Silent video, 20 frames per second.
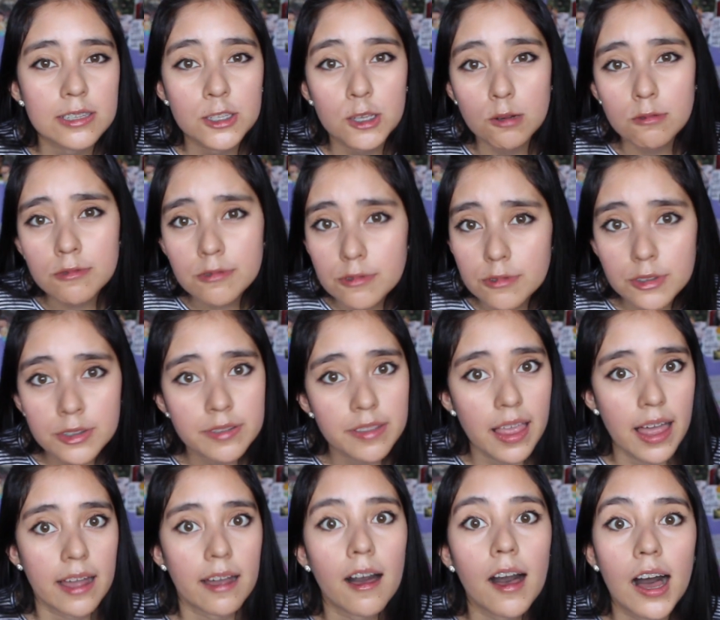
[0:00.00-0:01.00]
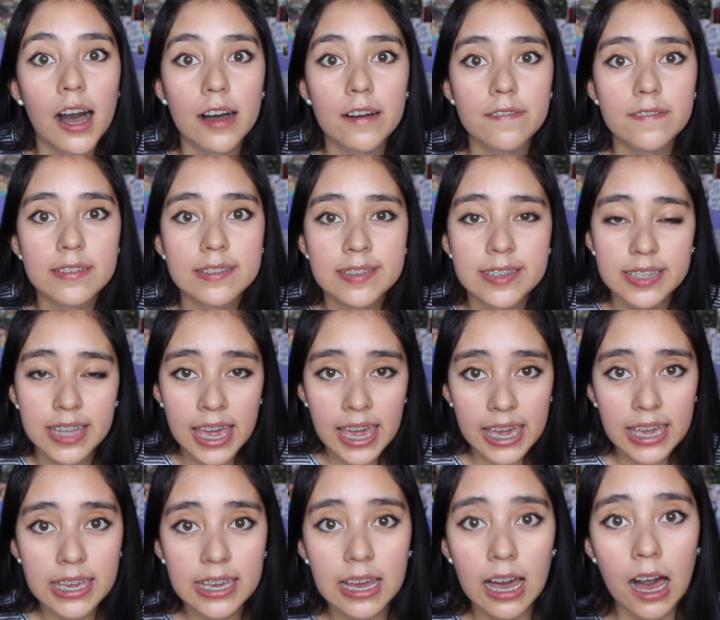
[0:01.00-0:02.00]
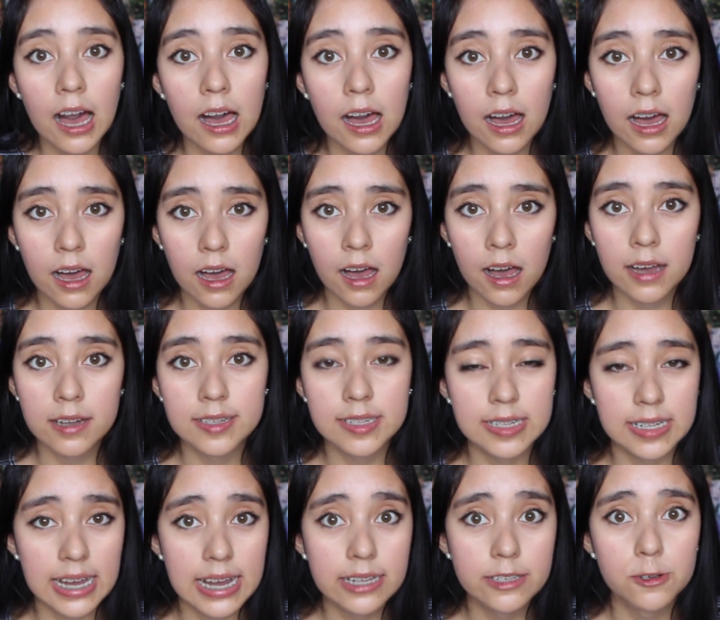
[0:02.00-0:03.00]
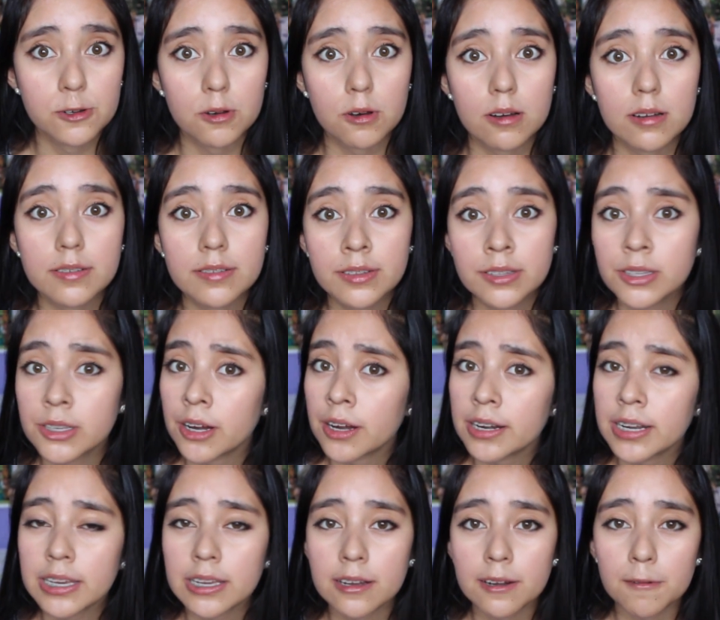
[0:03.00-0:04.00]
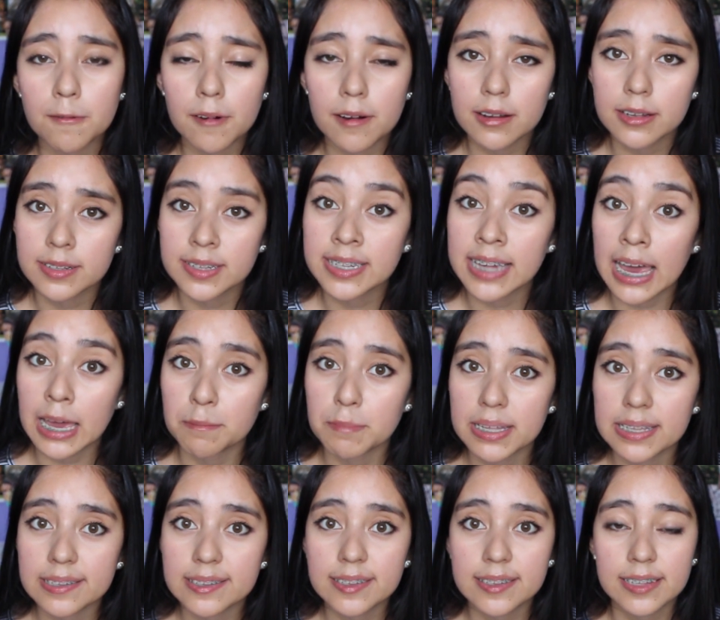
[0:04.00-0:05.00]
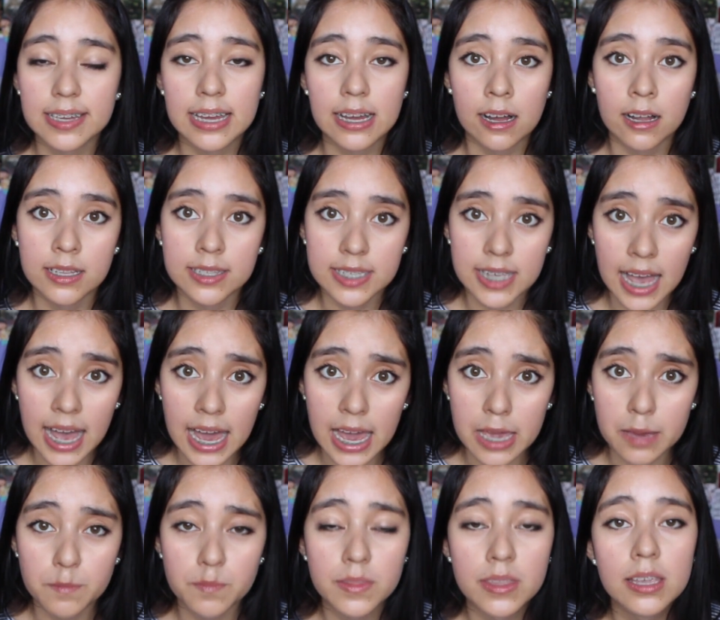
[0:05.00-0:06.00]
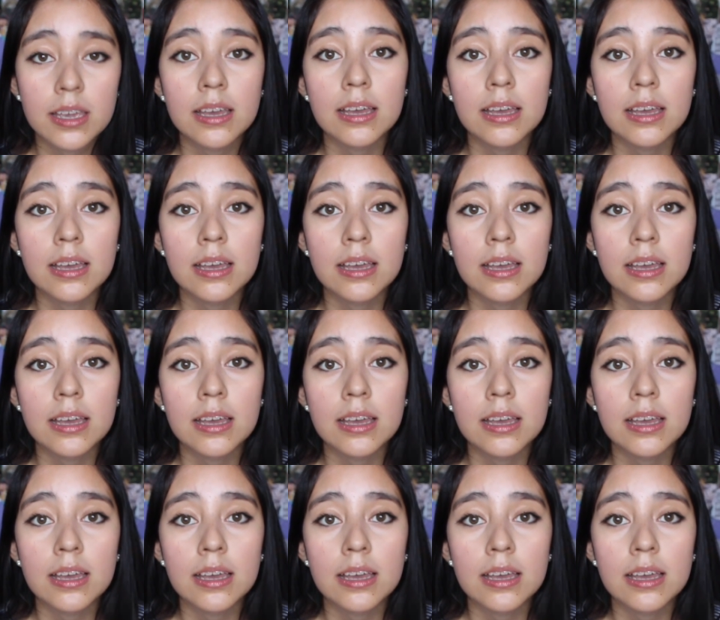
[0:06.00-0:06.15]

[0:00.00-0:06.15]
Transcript: don't slack off, stay on schedule, turning your assignments on time,